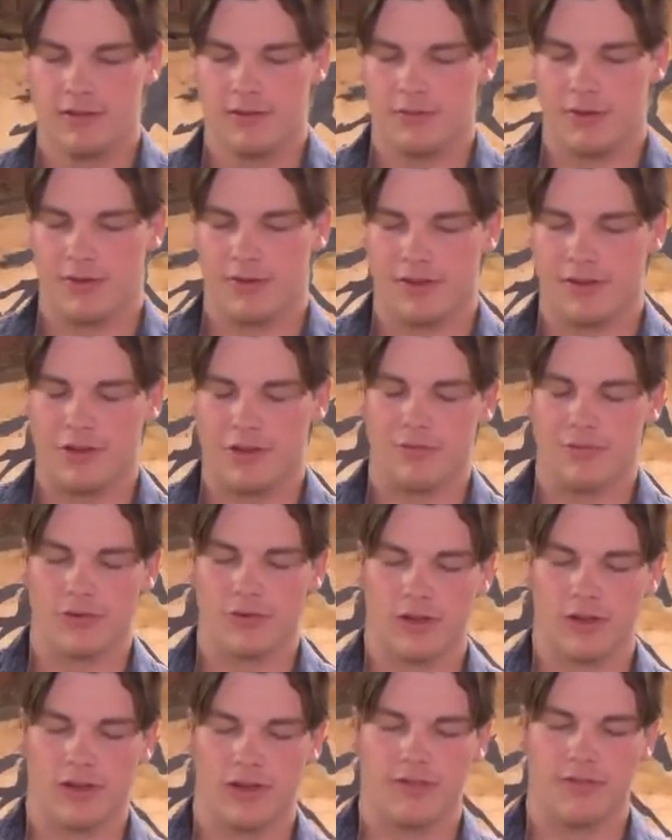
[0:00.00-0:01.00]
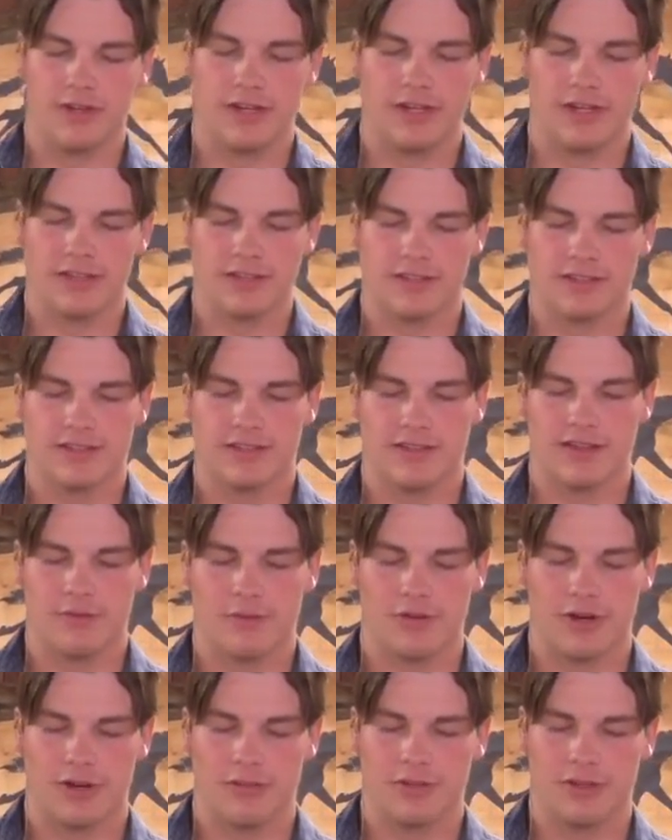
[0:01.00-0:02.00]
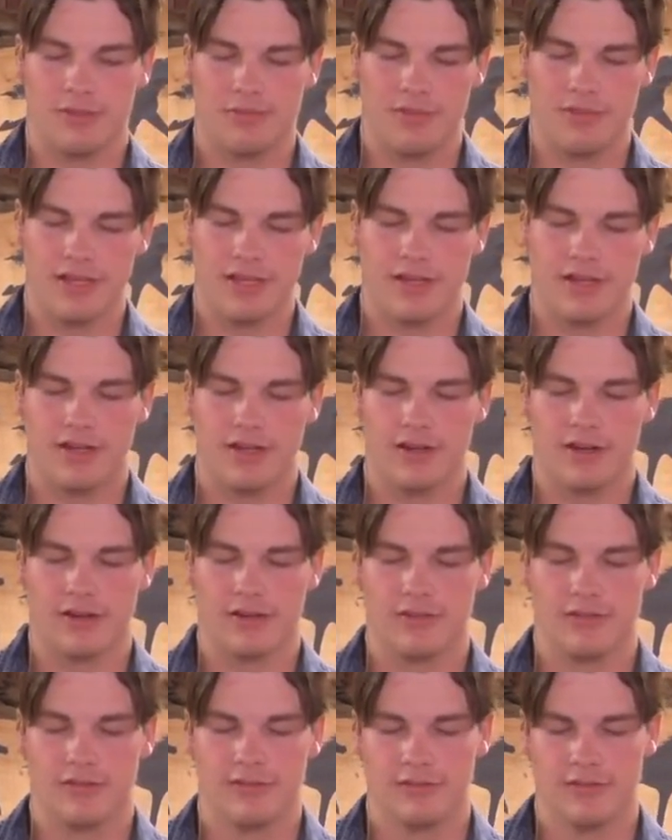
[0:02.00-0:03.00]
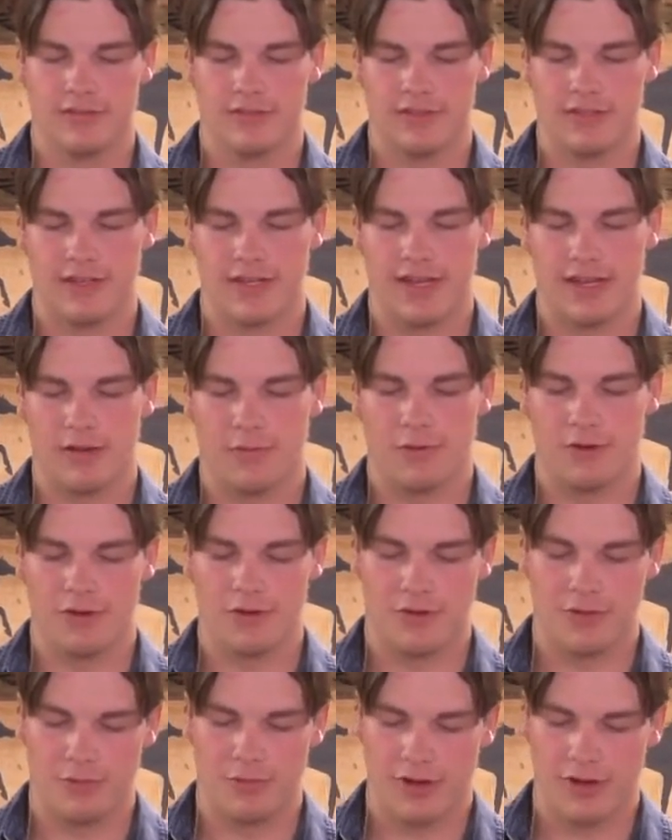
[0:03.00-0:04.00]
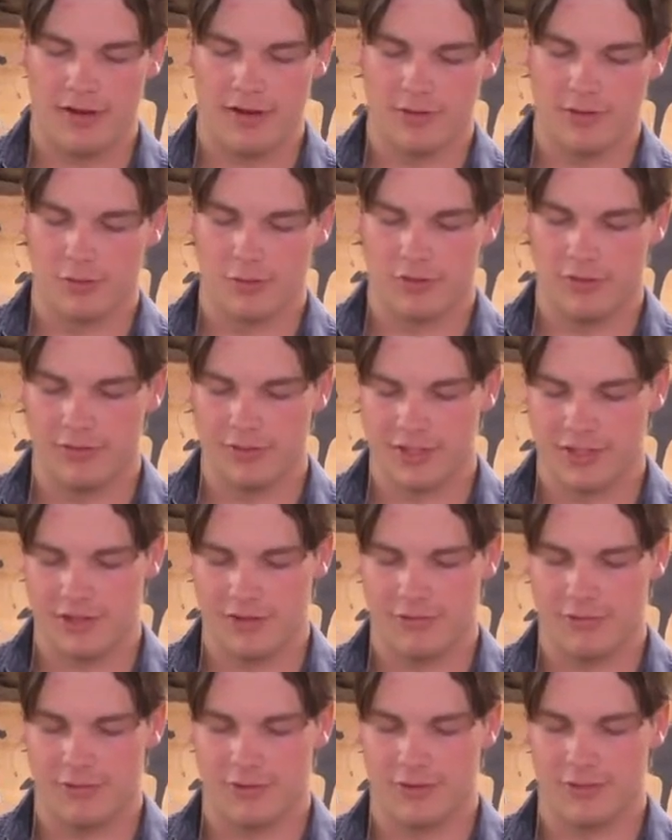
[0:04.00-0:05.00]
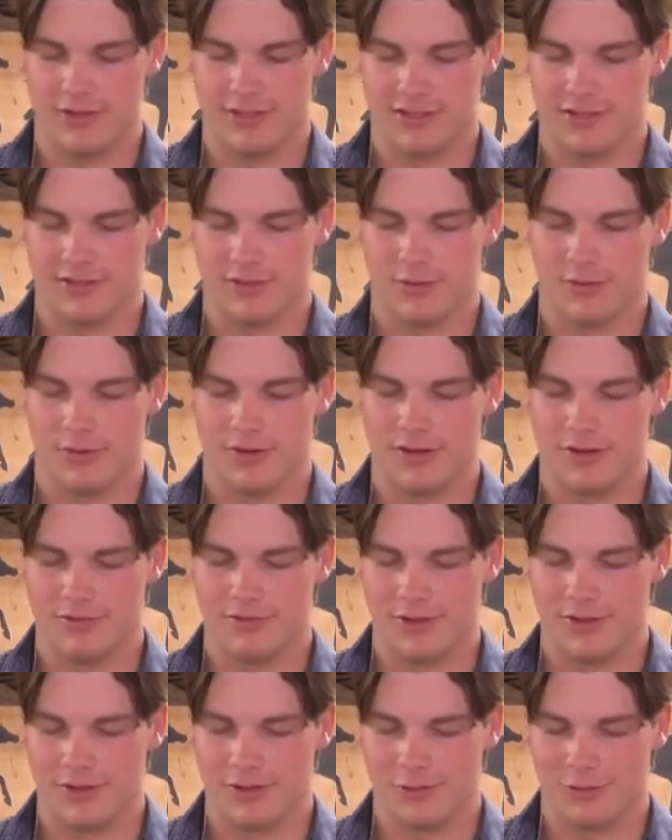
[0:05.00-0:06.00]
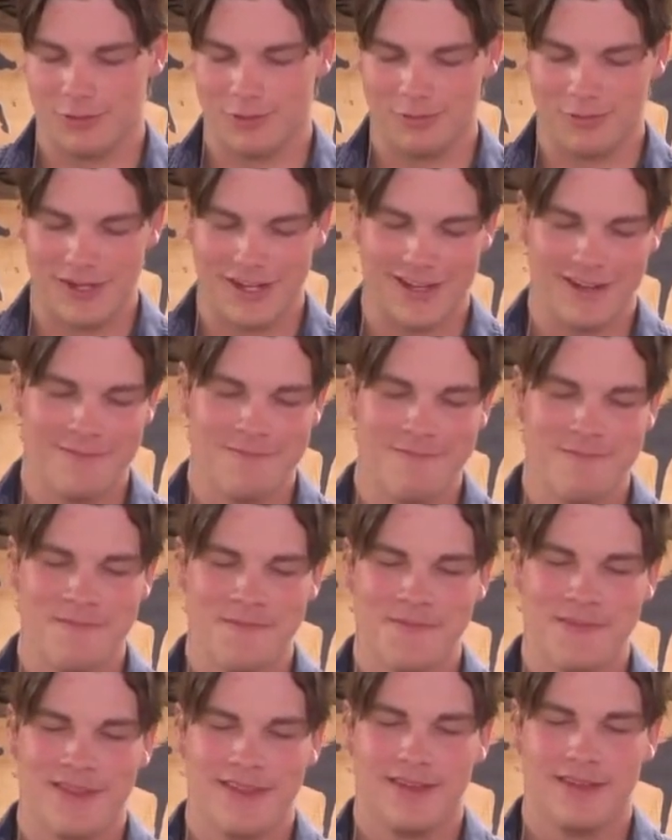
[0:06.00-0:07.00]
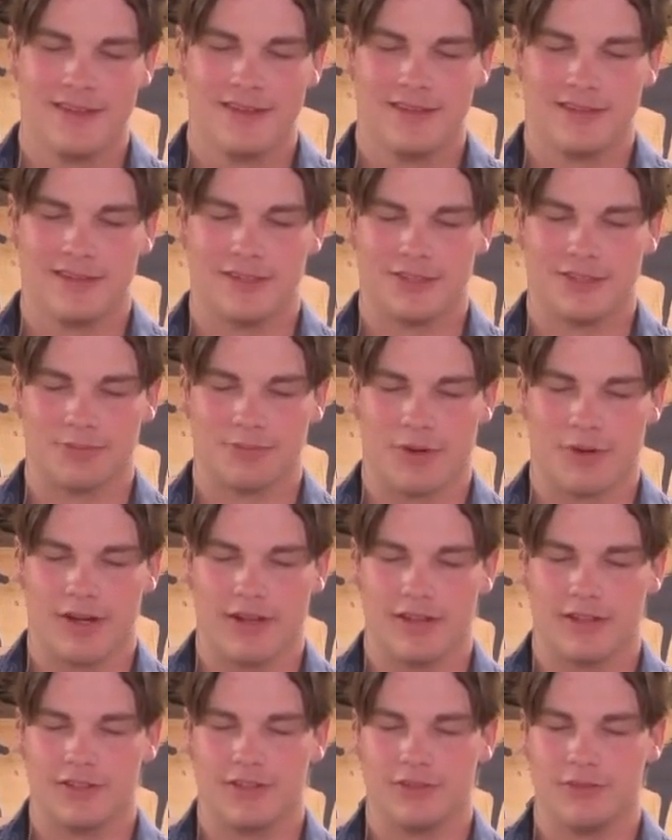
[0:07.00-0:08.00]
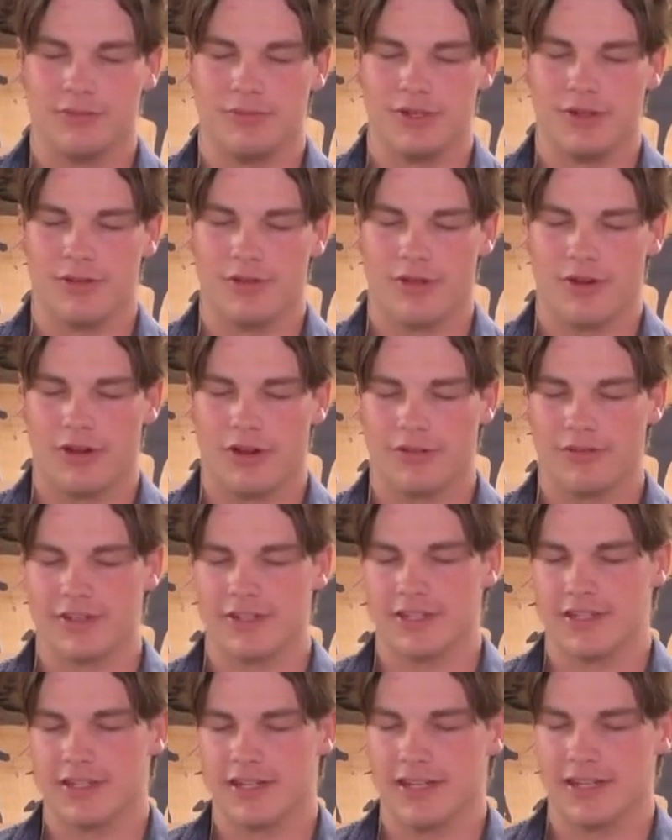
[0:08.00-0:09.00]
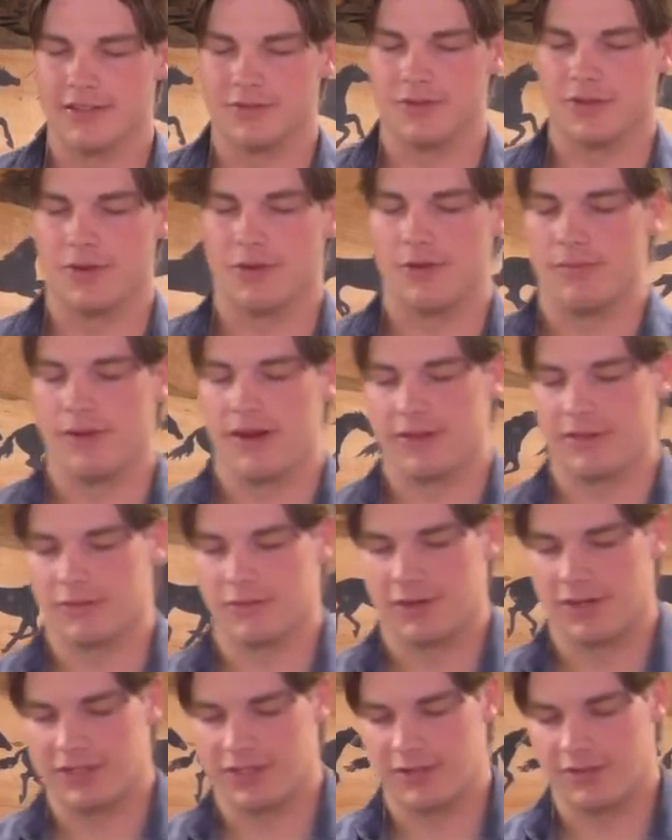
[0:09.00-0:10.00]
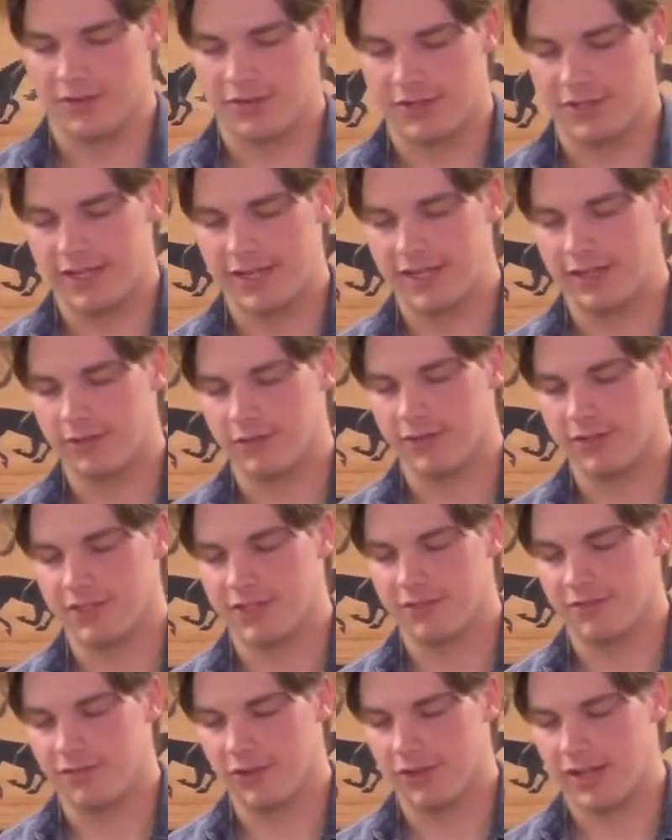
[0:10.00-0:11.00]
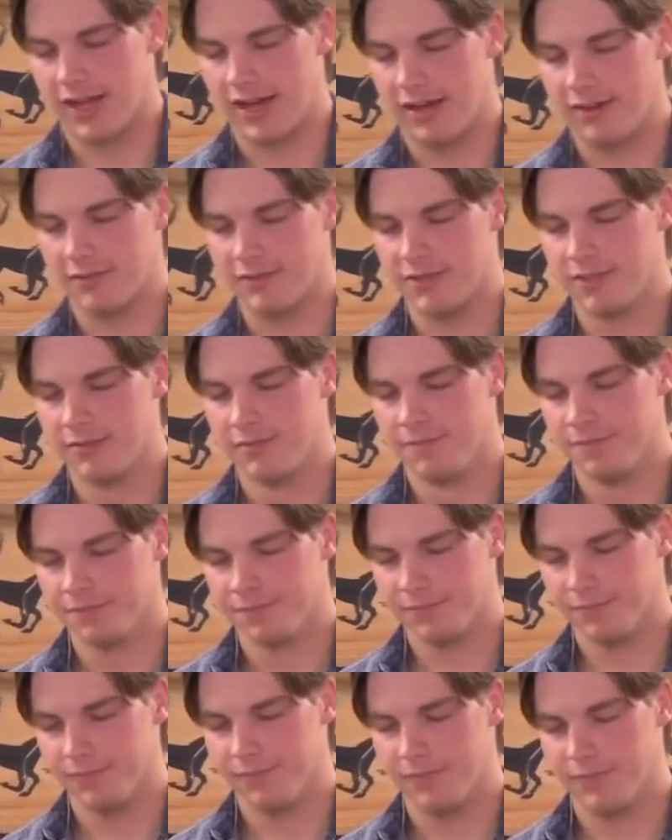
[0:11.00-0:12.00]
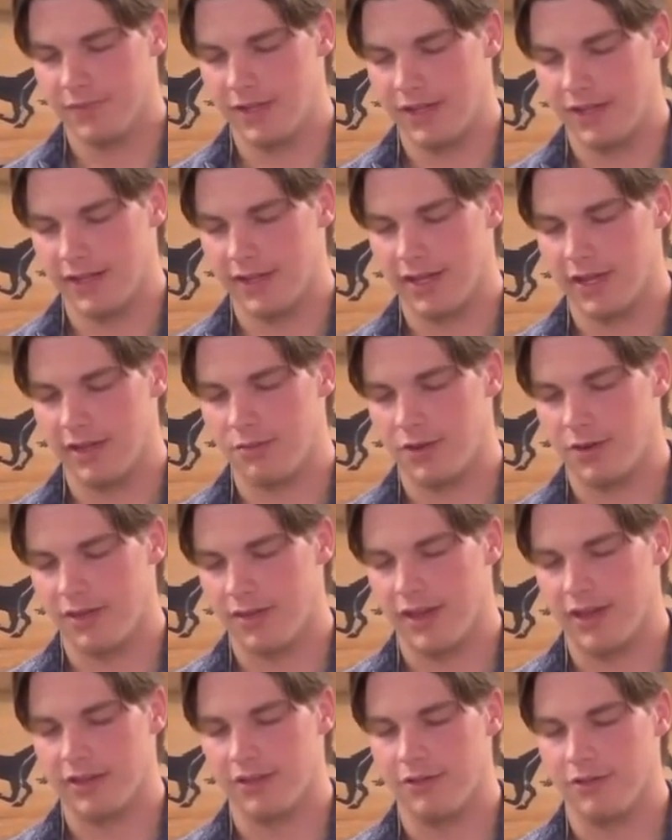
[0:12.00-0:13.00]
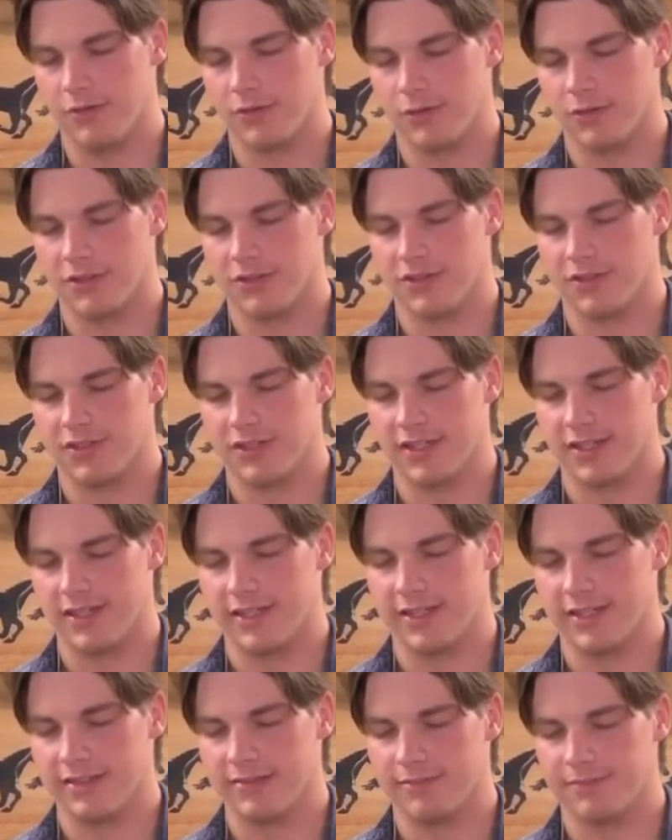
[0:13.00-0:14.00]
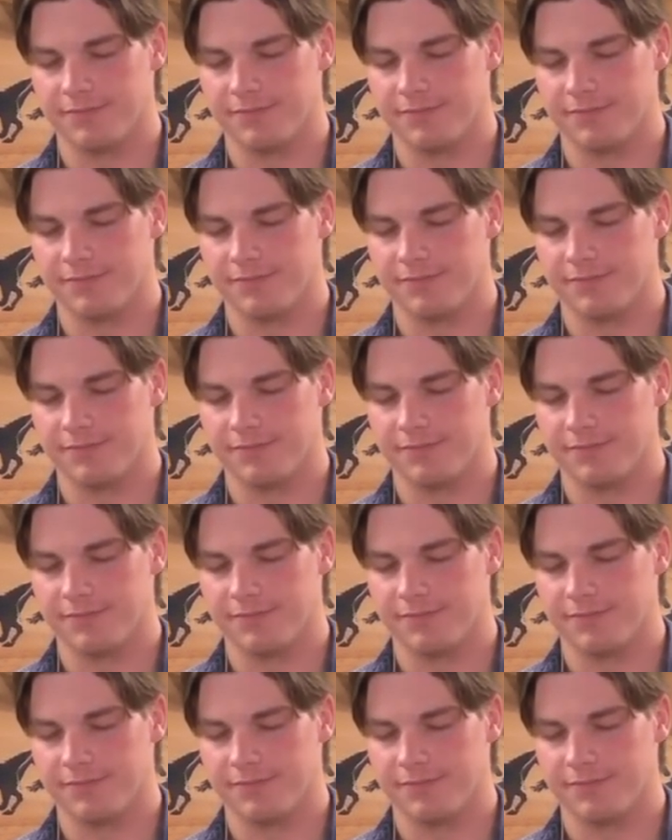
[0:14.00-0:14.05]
We thank you for loving us and that we're able to meet here today. We know you put every one of us here for a reason, Lord, even little old me. We just pray that you'd be with all of us today as we go about the rest of our day and the rest of our lives. And again, we thank you for what your son did.